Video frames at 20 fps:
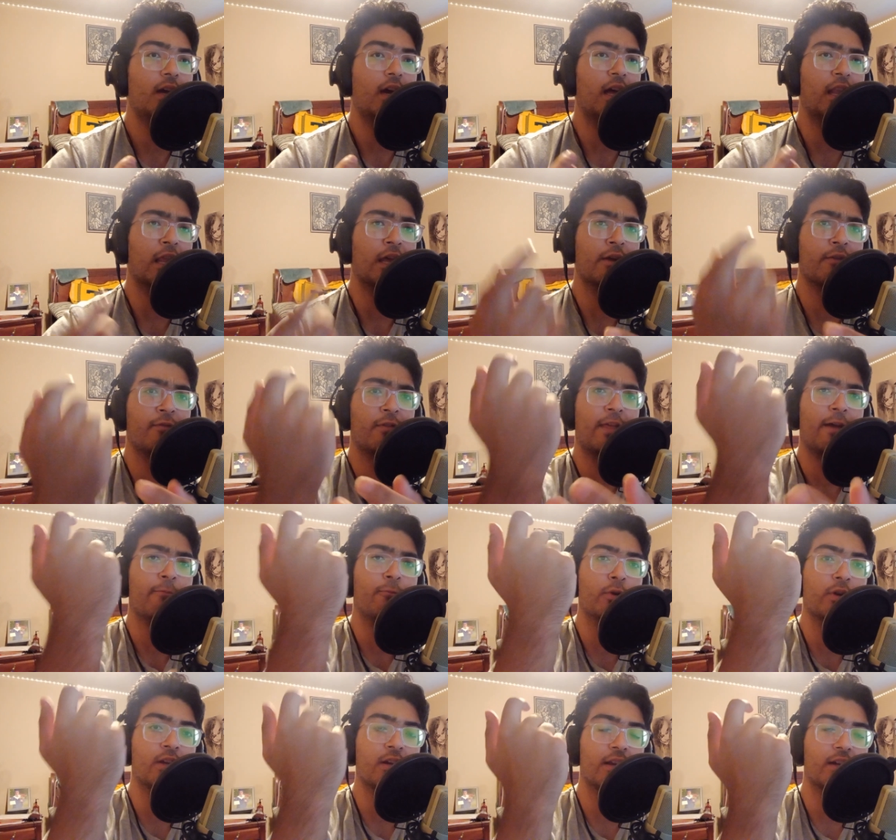allowing for that
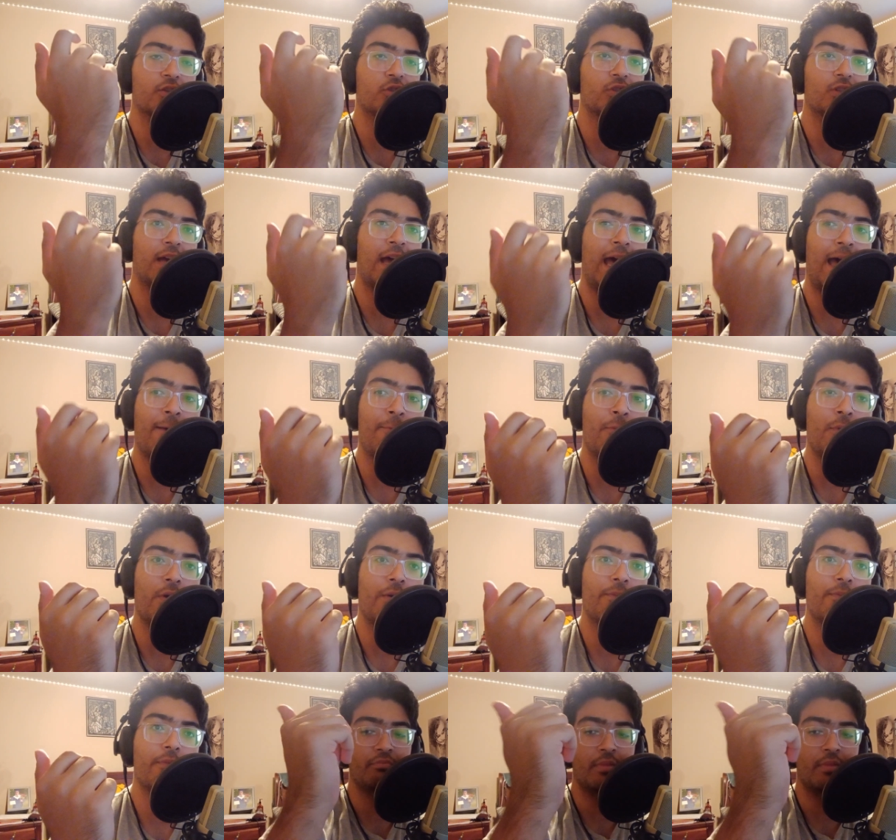reconnection to happen.